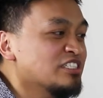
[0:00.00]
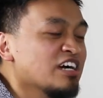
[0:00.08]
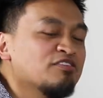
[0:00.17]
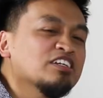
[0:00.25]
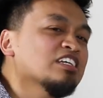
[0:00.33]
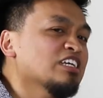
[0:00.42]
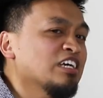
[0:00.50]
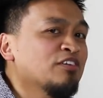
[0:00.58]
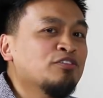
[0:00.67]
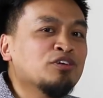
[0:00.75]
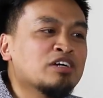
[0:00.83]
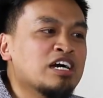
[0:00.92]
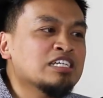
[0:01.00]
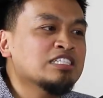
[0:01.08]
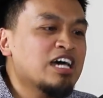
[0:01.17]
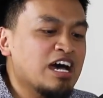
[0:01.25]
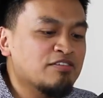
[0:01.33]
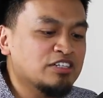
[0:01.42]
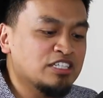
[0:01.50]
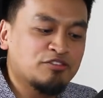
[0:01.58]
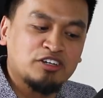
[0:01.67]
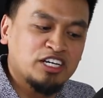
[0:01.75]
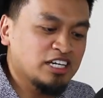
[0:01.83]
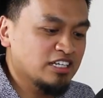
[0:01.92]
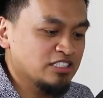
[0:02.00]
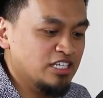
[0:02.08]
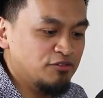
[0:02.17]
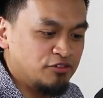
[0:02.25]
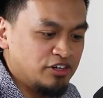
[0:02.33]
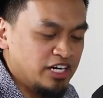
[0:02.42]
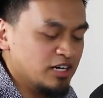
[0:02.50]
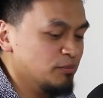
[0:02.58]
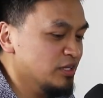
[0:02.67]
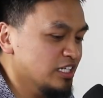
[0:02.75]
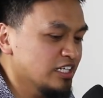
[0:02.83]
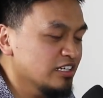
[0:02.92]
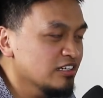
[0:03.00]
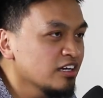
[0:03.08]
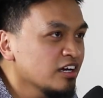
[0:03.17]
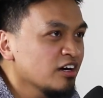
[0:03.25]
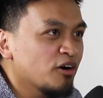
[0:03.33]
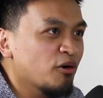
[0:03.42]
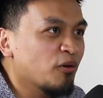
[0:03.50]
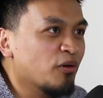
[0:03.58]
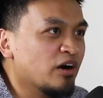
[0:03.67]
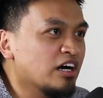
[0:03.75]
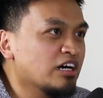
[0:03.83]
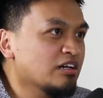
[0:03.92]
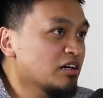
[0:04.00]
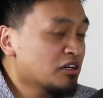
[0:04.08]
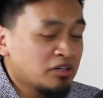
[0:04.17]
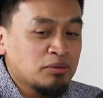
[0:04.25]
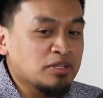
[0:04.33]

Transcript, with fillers: Definitely, if you guys have a different differing opinion or agree